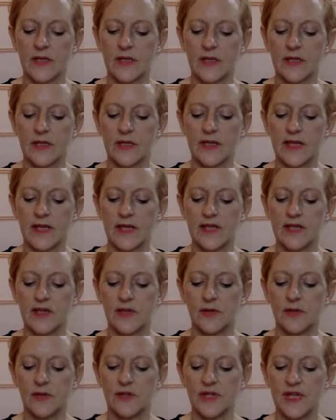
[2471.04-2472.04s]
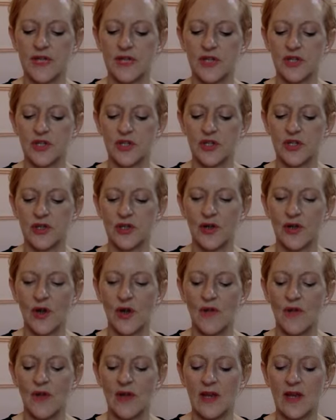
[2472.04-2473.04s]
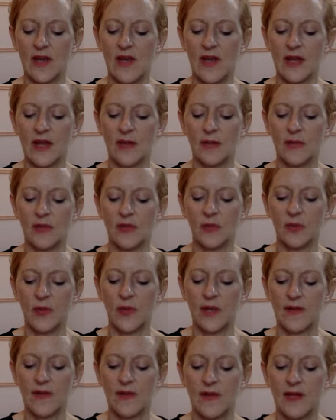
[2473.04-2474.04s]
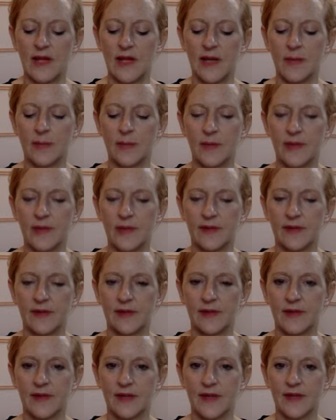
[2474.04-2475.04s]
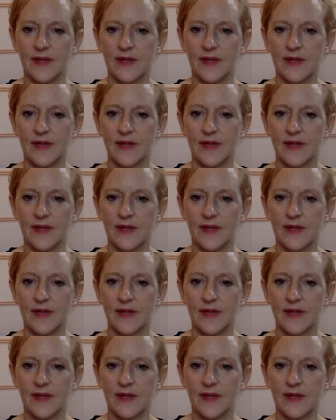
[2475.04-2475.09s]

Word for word: Center your attention on the line between the lips,